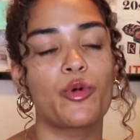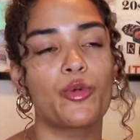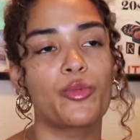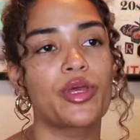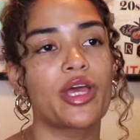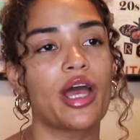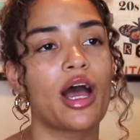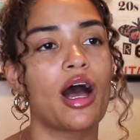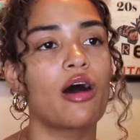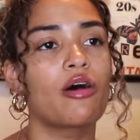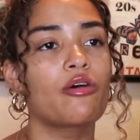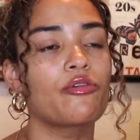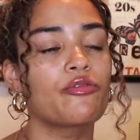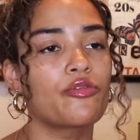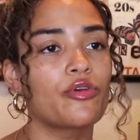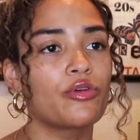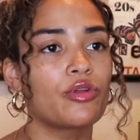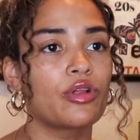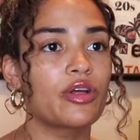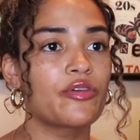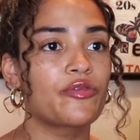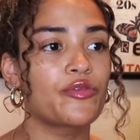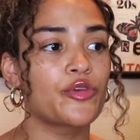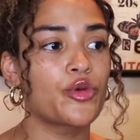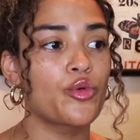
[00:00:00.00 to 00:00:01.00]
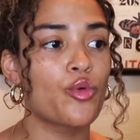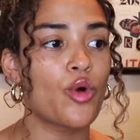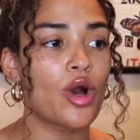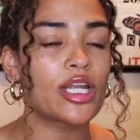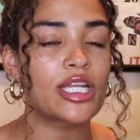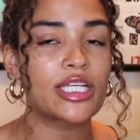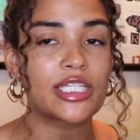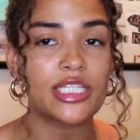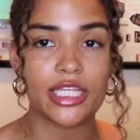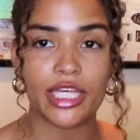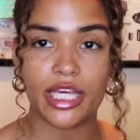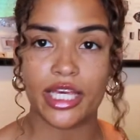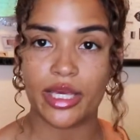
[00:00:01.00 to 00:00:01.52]
would be helpful if you
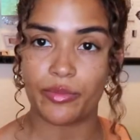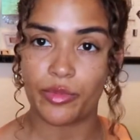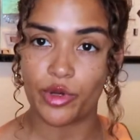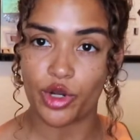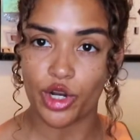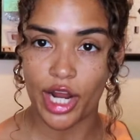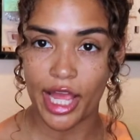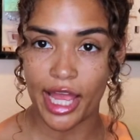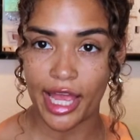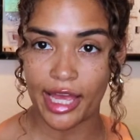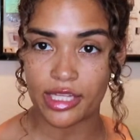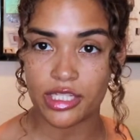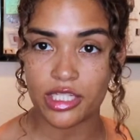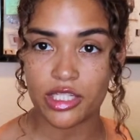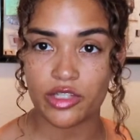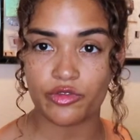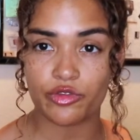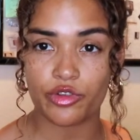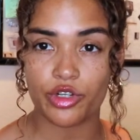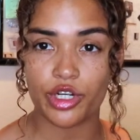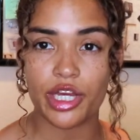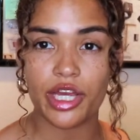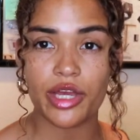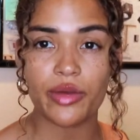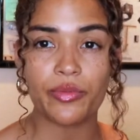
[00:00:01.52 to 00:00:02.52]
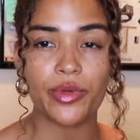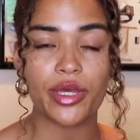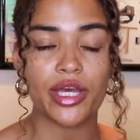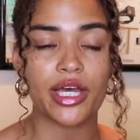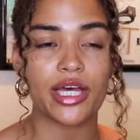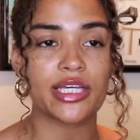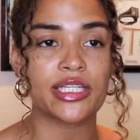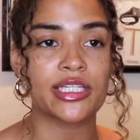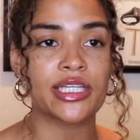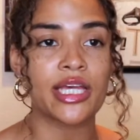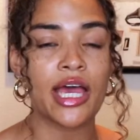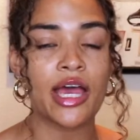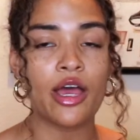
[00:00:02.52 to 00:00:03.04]
wanted to keep your hands free
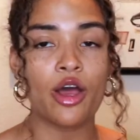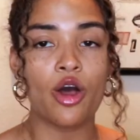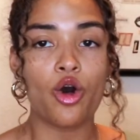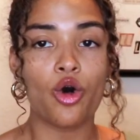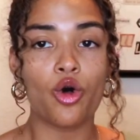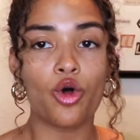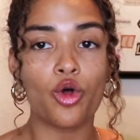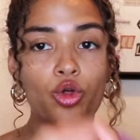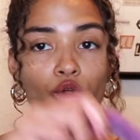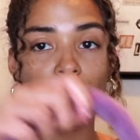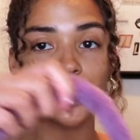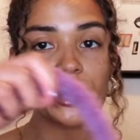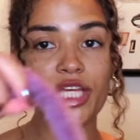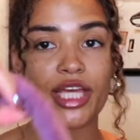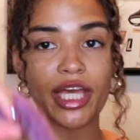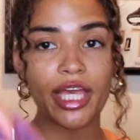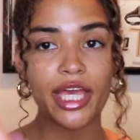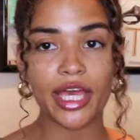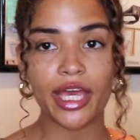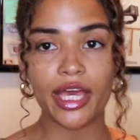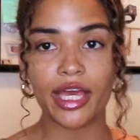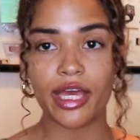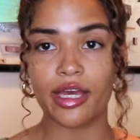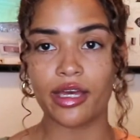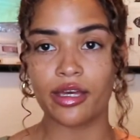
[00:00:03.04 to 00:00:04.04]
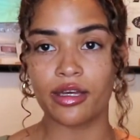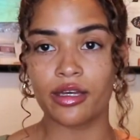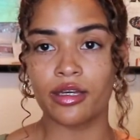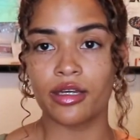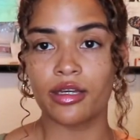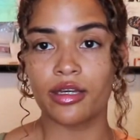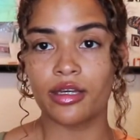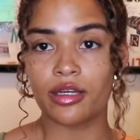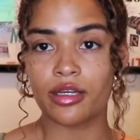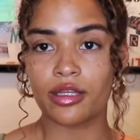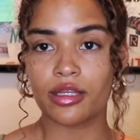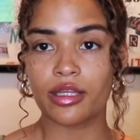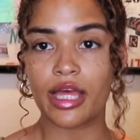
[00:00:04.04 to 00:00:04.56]
because holding it
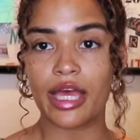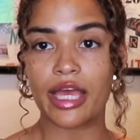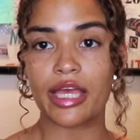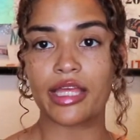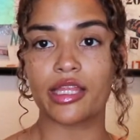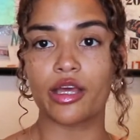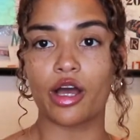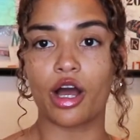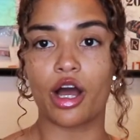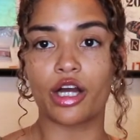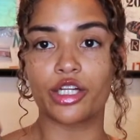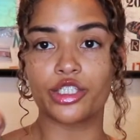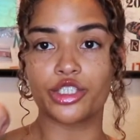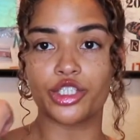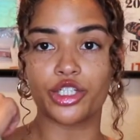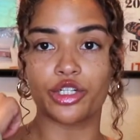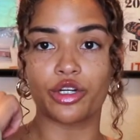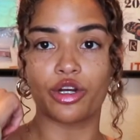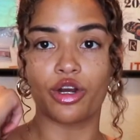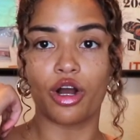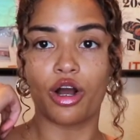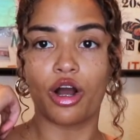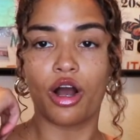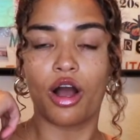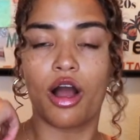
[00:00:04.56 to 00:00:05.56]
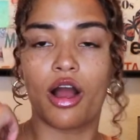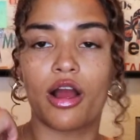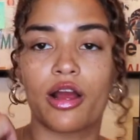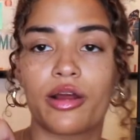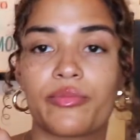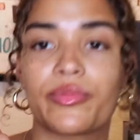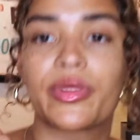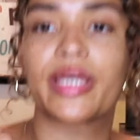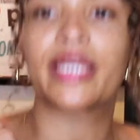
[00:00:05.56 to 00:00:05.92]
like on your arm